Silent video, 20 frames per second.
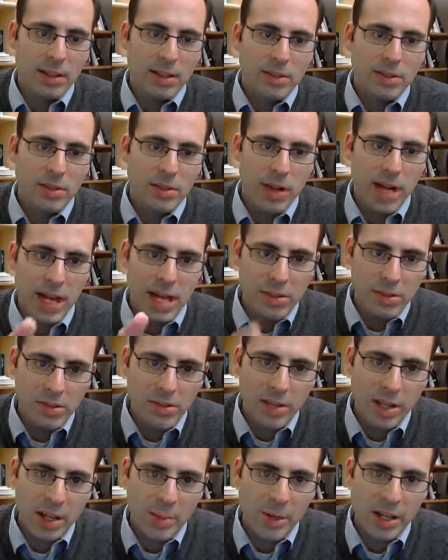So as you
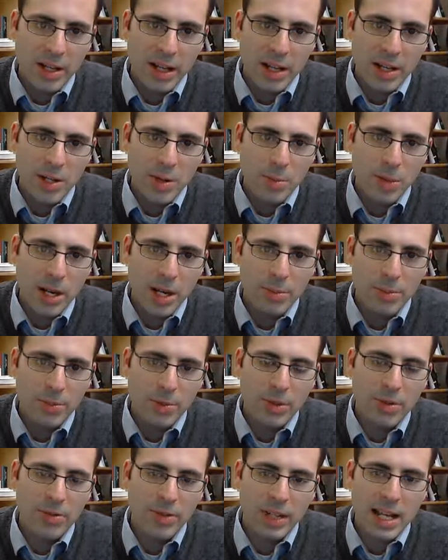think about how you might
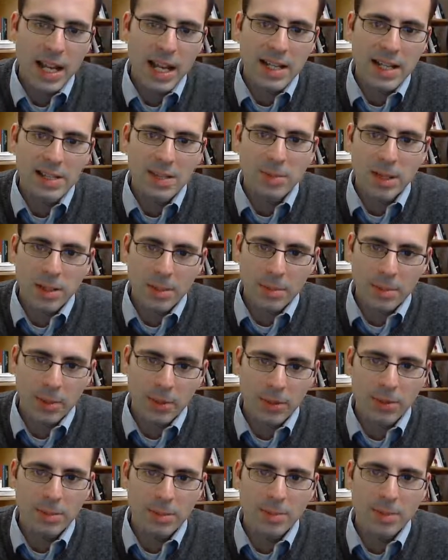prove a case about a
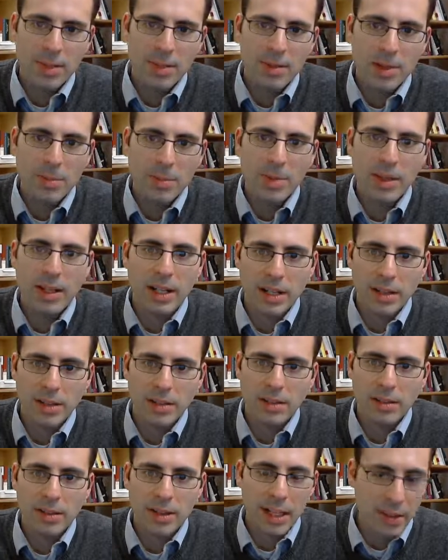poem to somebody
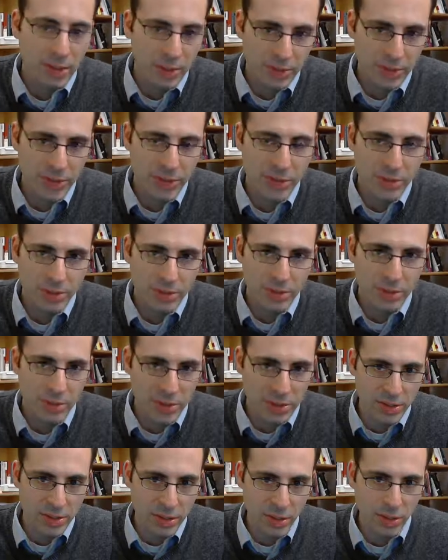else who
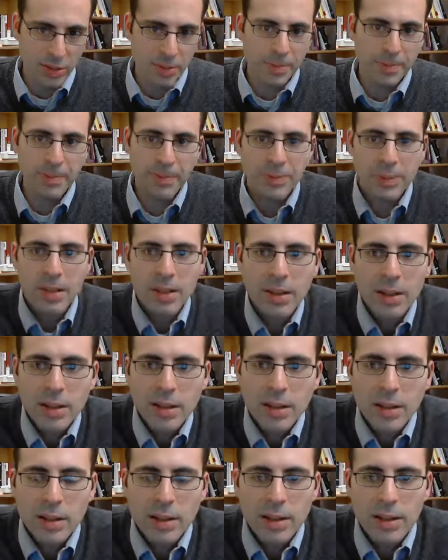you,
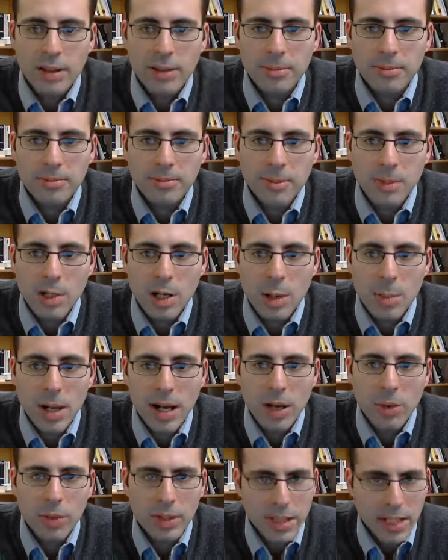
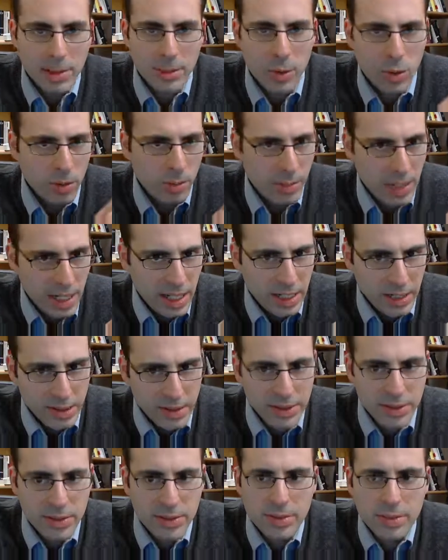about what that poem
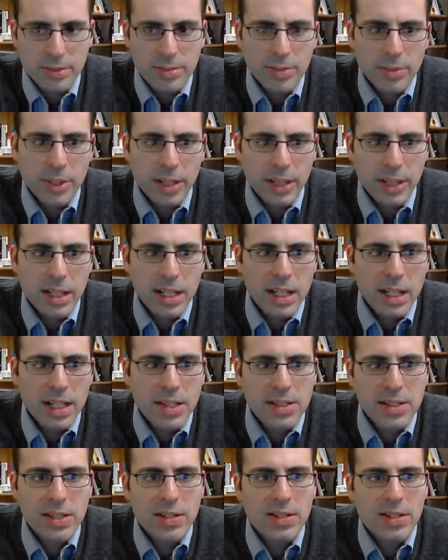means, right?
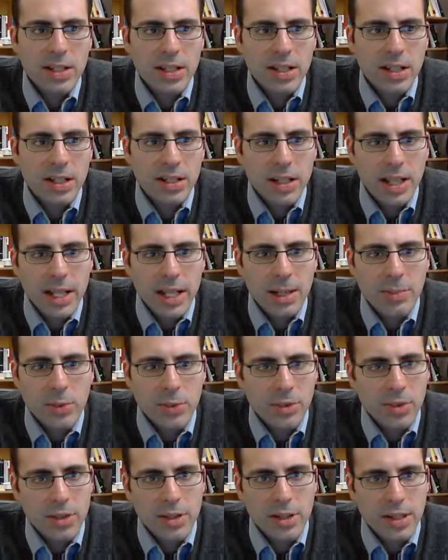Consider that a claim,
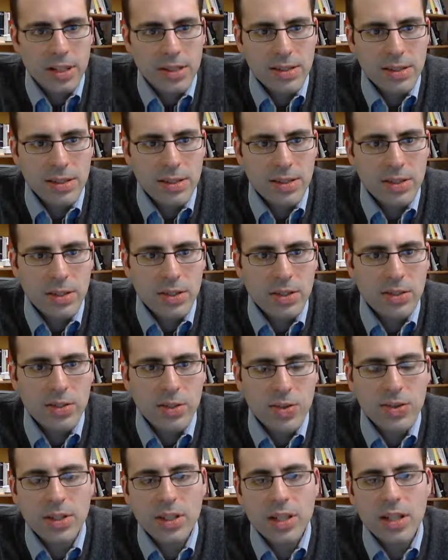or the thesis, is
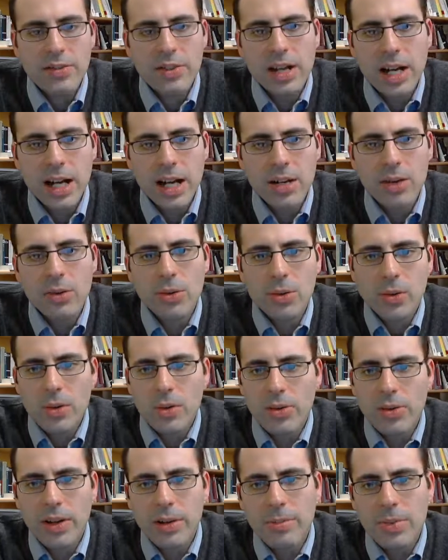usually of a higher
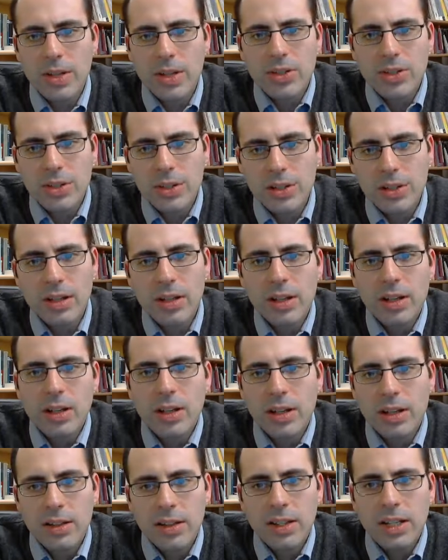order of ambition
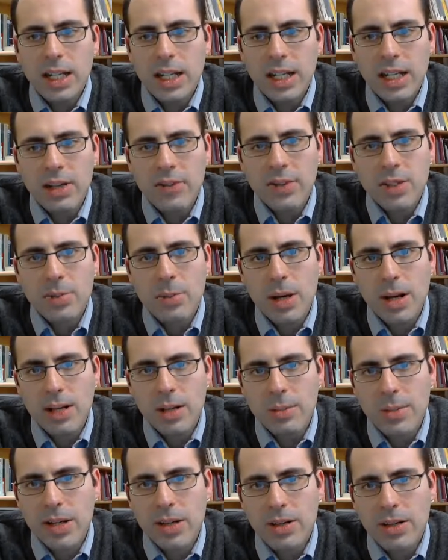than any of its
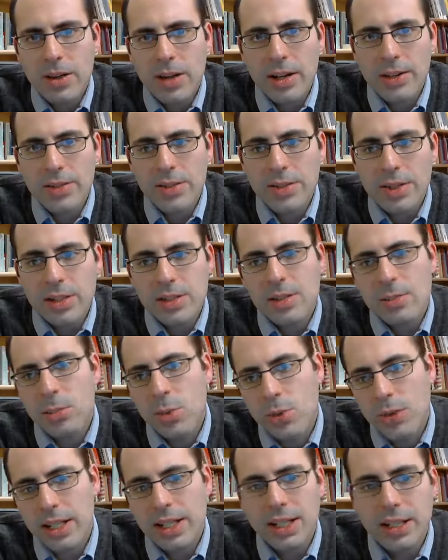body paragraphs that
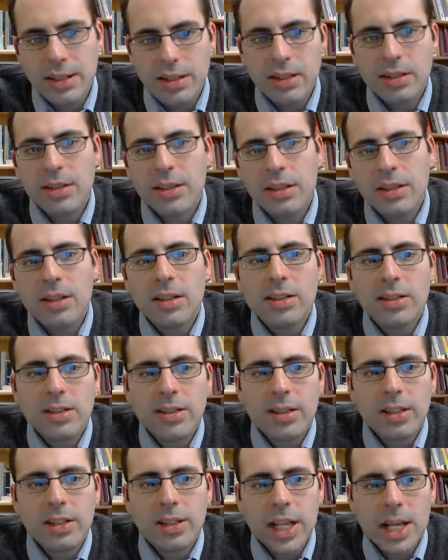support it.
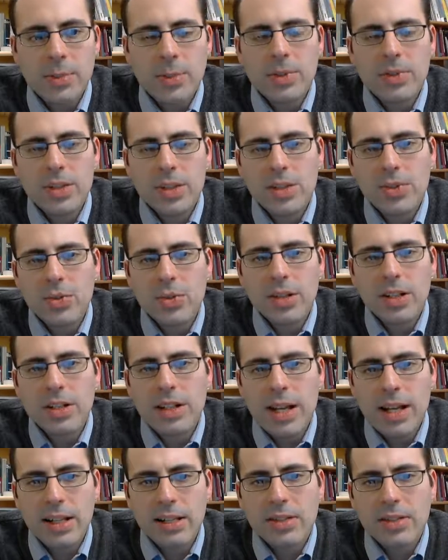So the claim of a short
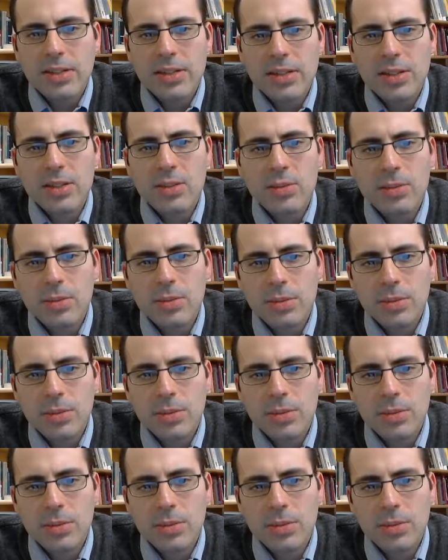analysis